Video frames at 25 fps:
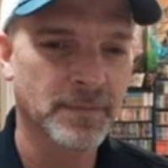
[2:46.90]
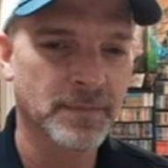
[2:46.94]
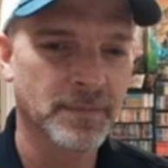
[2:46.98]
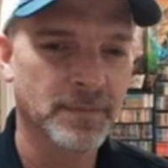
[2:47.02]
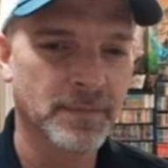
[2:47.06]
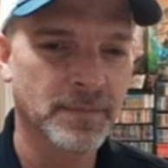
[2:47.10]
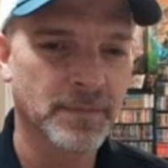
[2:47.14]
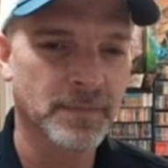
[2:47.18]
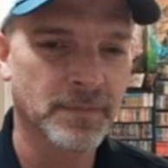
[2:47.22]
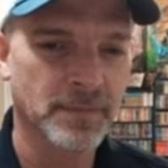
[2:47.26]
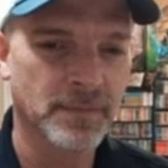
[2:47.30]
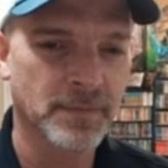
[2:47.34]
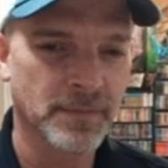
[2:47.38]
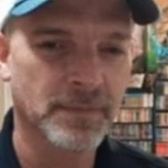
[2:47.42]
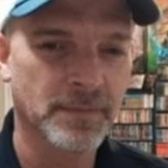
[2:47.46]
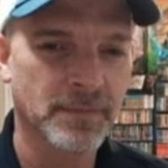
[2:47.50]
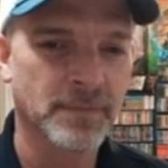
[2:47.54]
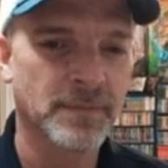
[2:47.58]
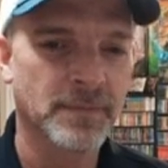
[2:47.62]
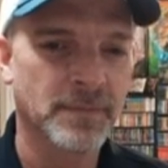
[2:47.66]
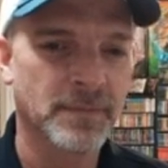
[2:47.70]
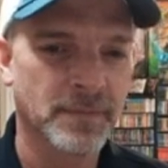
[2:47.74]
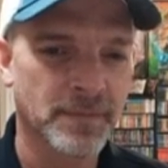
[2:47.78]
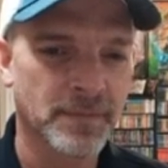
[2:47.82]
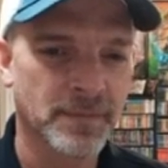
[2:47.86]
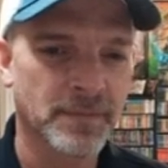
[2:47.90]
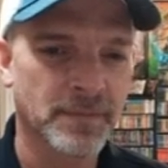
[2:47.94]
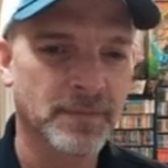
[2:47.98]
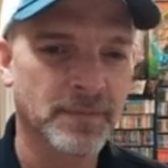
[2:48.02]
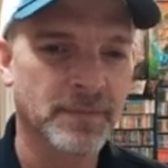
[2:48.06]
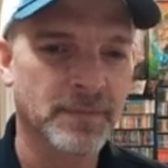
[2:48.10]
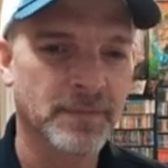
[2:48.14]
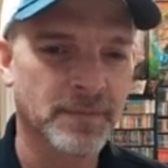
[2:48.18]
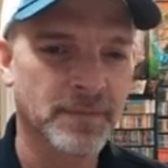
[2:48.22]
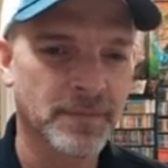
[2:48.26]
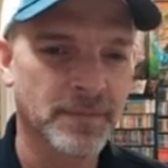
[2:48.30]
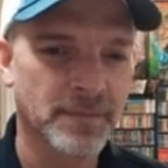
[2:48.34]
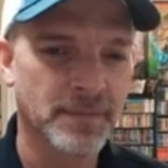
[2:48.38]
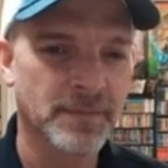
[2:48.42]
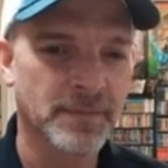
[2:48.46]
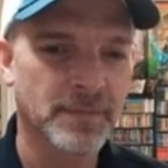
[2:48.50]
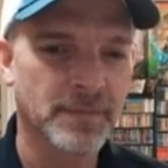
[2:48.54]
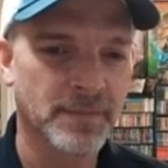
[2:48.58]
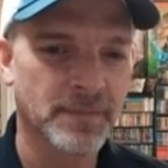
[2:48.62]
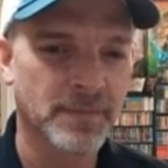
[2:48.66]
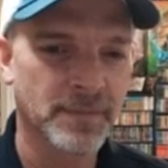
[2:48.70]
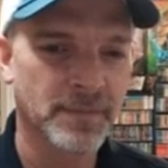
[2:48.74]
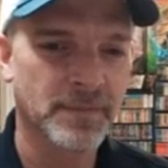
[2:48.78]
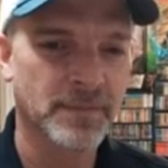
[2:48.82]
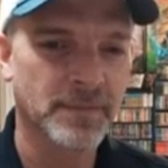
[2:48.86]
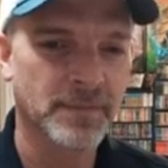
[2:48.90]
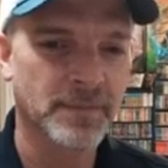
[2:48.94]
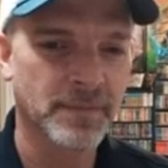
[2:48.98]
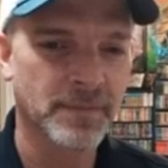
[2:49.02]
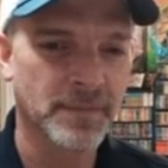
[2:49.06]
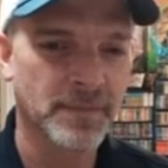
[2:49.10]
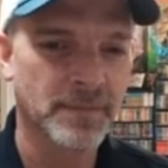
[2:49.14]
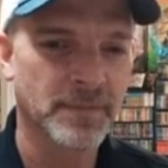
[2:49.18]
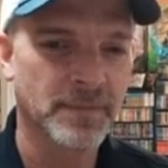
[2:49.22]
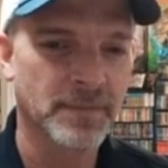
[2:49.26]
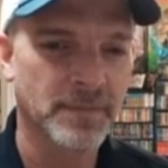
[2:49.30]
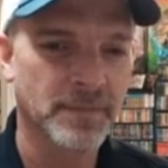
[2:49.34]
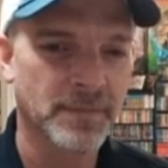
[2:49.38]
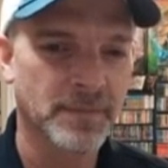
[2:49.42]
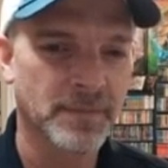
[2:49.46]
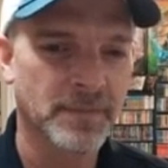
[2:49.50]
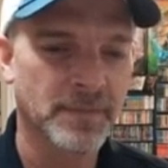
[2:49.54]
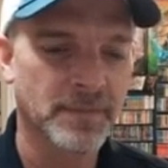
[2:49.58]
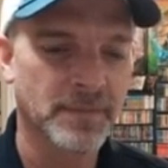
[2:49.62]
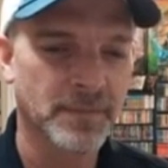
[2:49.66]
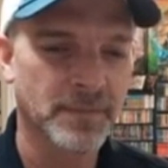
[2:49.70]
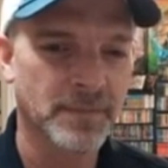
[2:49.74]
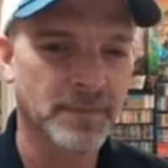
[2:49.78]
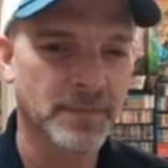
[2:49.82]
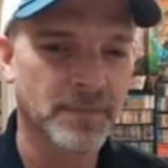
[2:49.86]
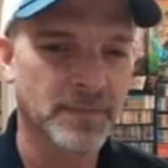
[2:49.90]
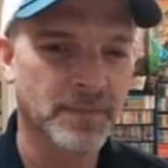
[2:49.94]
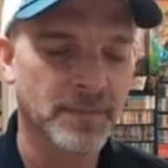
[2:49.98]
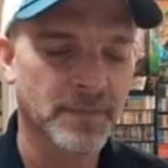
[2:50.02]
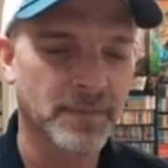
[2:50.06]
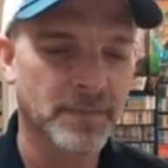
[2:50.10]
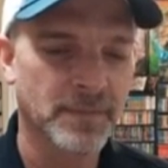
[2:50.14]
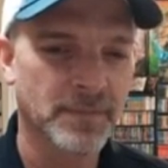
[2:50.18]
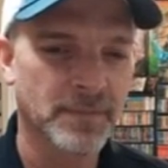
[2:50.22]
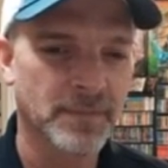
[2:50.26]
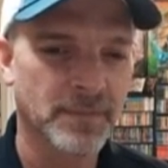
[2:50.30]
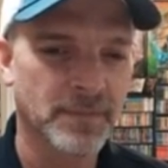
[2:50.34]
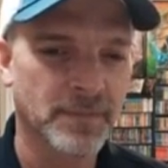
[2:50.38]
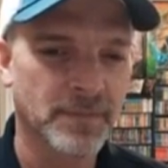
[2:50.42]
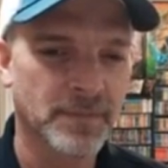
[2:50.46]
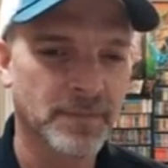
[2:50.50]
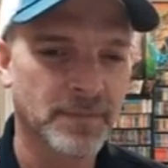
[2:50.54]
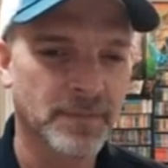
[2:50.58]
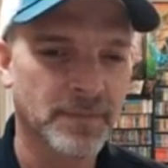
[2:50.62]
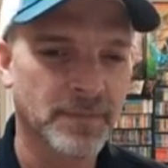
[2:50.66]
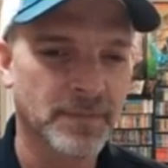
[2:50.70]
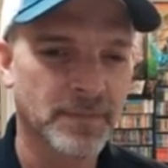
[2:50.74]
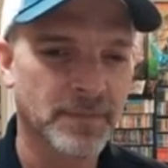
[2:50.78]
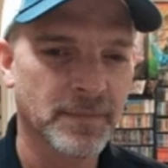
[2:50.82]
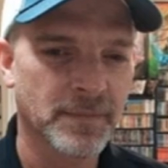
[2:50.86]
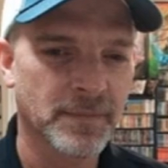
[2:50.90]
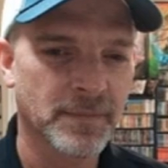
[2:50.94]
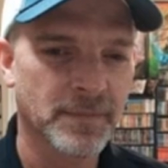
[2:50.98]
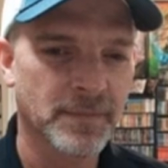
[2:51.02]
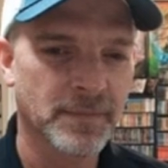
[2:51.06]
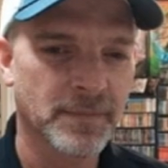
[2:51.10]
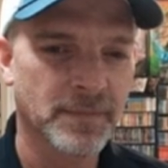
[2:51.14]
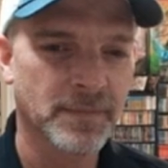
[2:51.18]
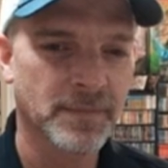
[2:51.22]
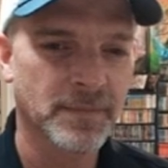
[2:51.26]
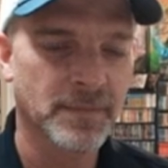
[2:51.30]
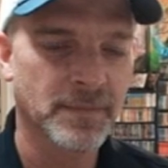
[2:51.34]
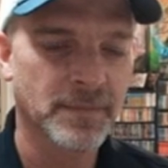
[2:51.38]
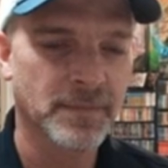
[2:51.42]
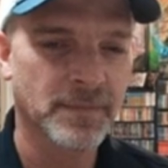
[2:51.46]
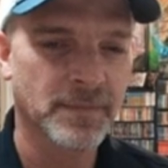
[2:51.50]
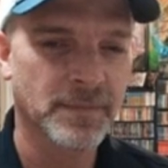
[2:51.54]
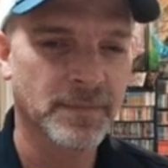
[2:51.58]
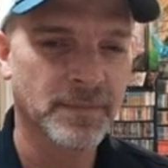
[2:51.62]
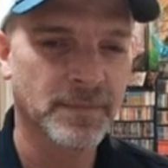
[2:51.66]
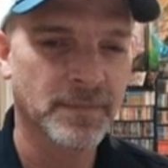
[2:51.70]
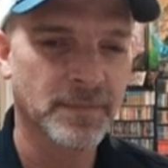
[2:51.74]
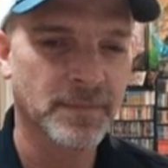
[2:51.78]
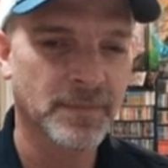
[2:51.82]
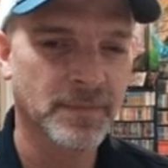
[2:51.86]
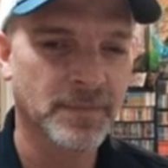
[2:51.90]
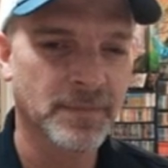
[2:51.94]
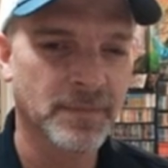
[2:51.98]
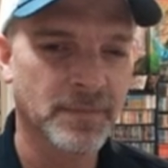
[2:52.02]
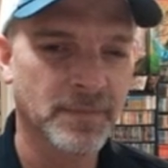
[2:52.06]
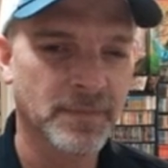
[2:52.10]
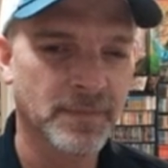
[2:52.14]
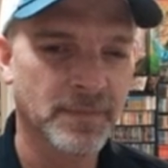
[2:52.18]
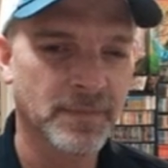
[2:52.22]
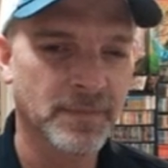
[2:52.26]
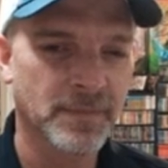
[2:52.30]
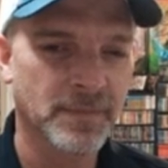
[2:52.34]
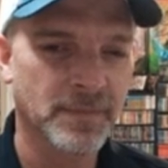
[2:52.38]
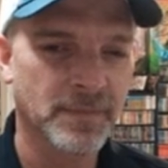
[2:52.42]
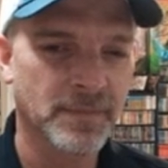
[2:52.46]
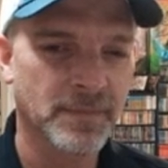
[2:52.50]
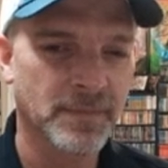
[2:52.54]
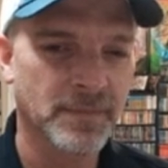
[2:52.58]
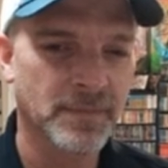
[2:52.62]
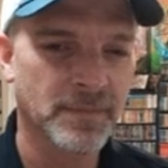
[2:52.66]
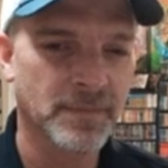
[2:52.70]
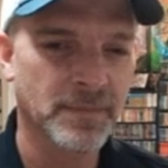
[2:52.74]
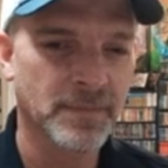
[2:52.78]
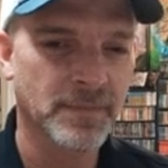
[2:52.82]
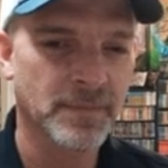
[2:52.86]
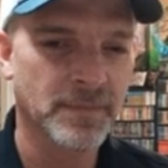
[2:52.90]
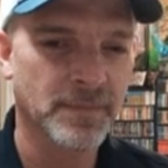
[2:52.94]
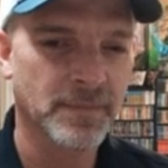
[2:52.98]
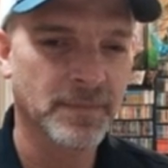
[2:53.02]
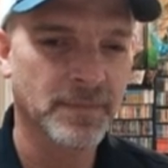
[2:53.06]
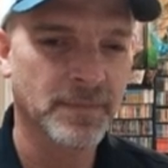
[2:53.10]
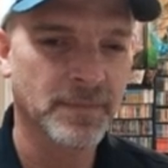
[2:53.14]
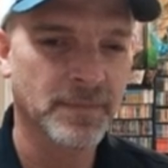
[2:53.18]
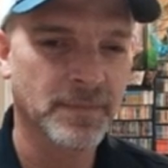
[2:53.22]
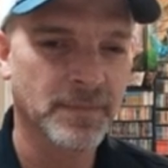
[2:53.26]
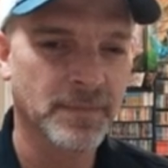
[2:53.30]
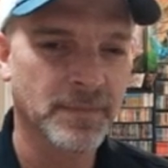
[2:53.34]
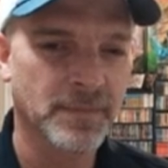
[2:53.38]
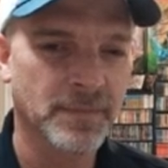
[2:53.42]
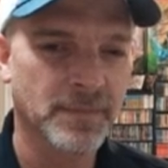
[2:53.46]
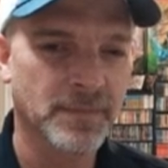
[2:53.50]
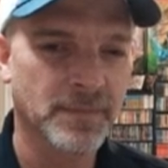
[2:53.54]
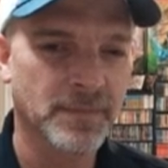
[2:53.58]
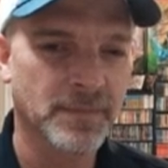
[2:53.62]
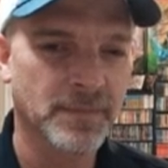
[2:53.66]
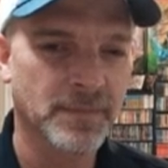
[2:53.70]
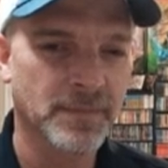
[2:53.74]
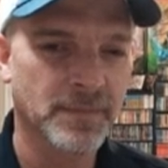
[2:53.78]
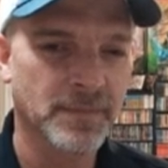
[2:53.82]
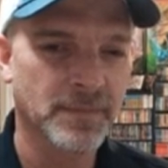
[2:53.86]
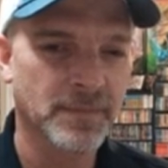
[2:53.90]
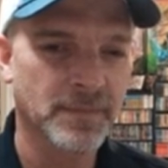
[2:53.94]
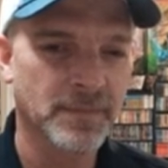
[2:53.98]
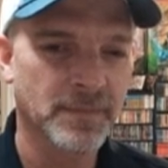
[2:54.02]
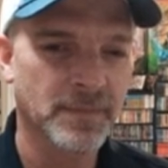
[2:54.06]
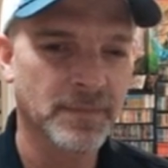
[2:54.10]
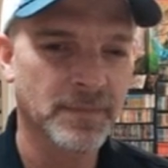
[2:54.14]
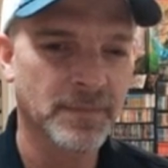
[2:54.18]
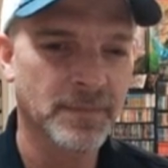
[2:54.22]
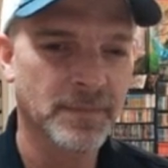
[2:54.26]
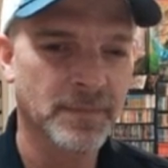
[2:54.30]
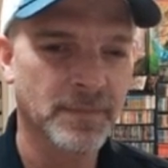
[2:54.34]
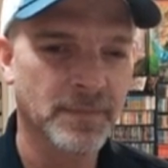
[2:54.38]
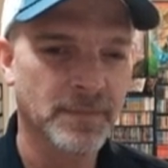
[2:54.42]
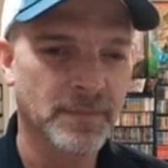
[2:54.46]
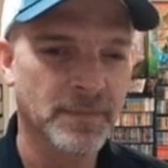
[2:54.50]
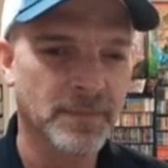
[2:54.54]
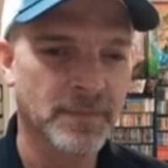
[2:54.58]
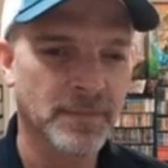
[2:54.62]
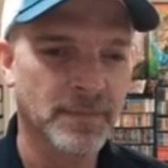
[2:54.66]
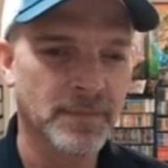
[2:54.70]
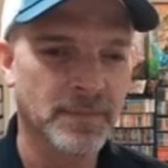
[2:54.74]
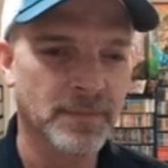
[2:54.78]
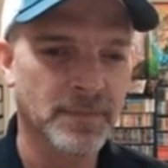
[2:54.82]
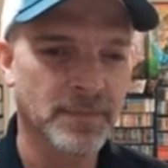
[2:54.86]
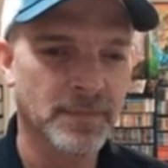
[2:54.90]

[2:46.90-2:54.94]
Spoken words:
(silent)